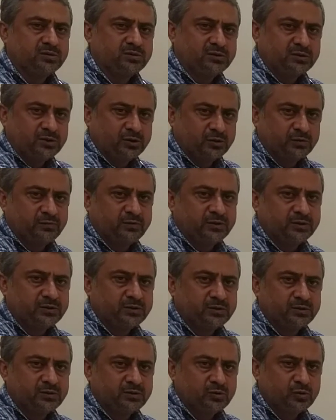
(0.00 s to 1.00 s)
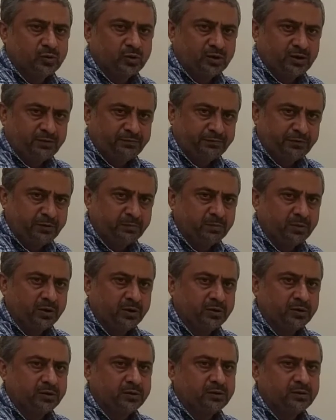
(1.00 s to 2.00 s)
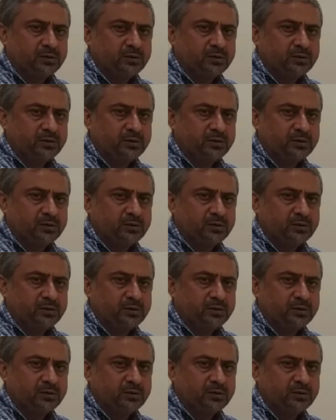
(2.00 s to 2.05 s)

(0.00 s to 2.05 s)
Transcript: service to have demand,